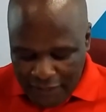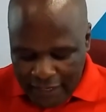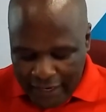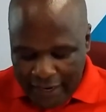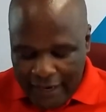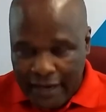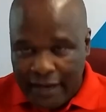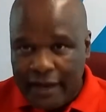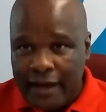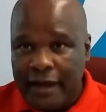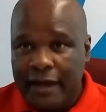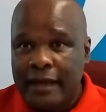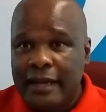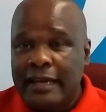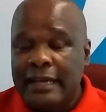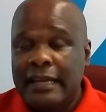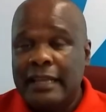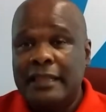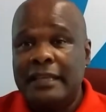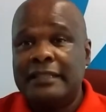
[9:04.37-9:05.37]

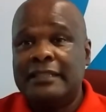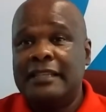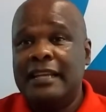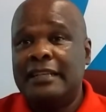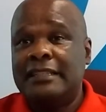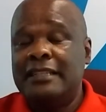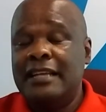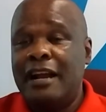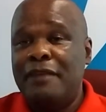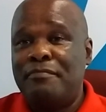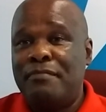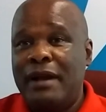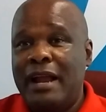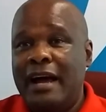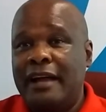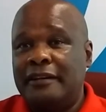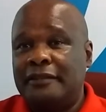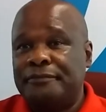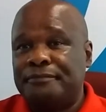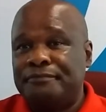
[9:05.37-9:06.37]
In this national
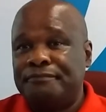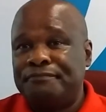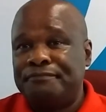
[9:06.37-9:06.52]
plan,